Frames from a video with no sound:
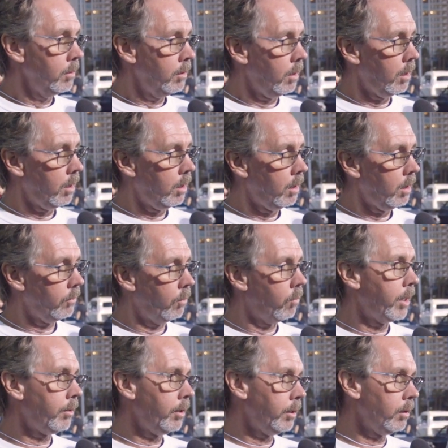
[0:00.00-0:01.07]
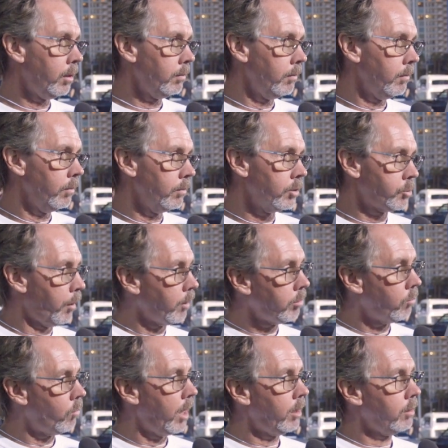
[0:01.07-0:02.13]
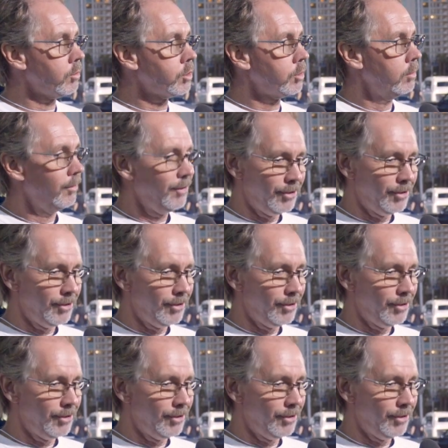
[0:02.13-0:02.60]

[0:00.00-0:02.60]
The wiring, the spark plug wires